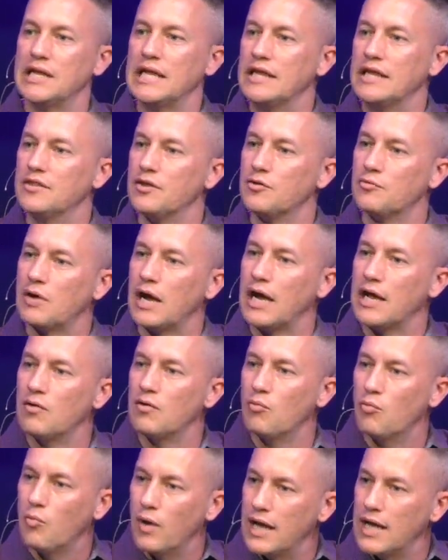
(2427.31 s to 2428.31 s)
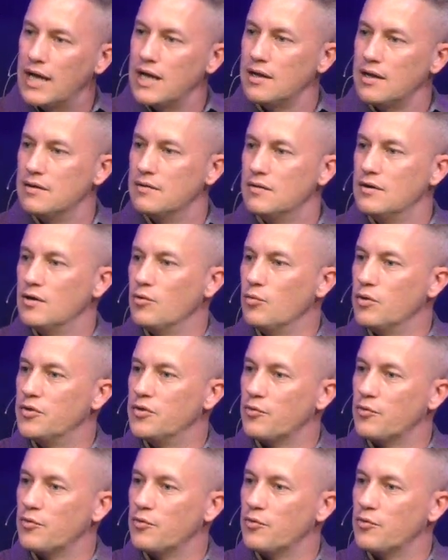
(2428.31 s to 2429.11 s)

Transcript: in the right way, with